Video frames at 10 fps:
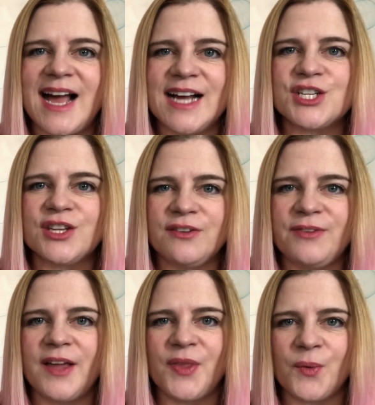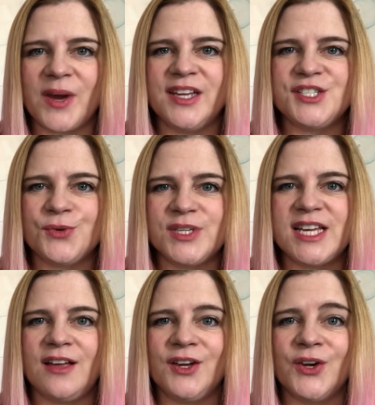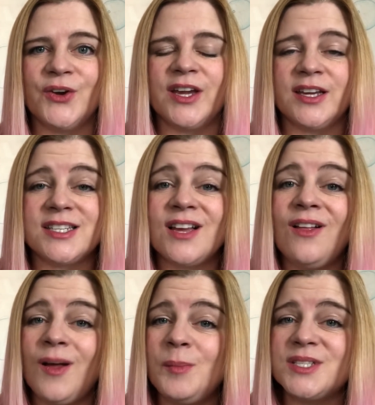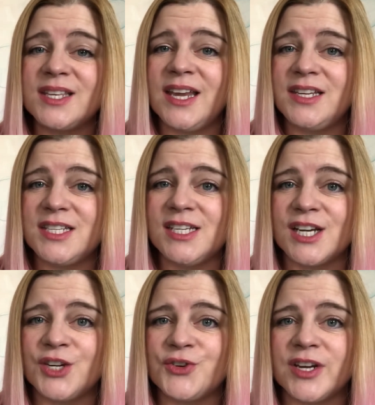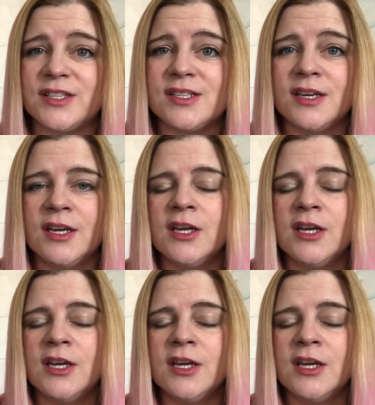actually find their way into Italian cooking until almost the 1800s.